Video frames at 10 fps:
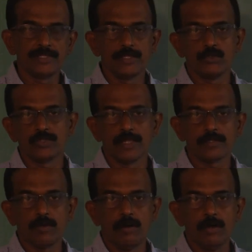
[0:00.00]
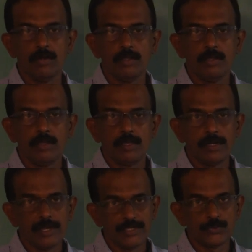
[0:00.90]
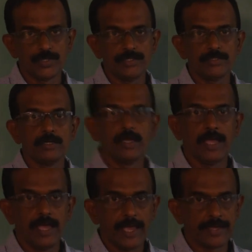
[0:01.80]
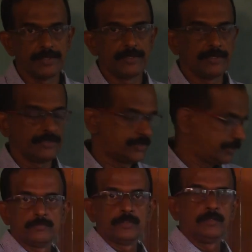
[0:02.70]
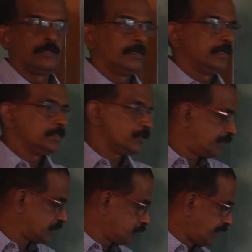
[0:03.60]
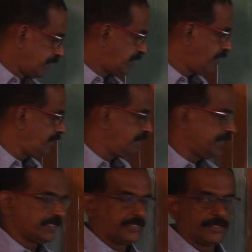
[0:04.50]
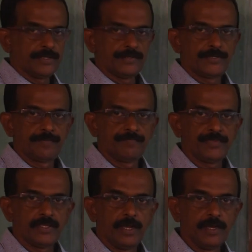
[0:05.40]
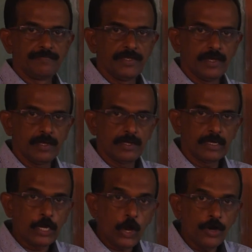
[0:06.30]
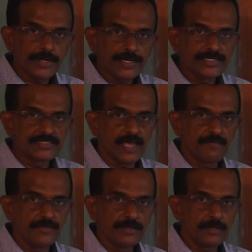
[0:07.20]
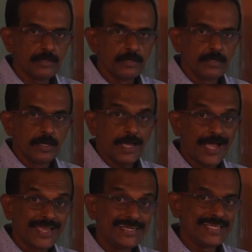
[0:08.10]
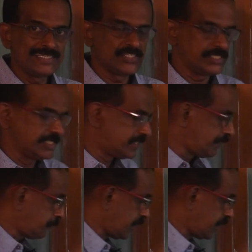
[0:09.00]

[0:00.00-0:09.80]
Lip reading: that are used are called lightweight aggregate. So, first one, heavy weight aggregate. If the concrete is having high density, say for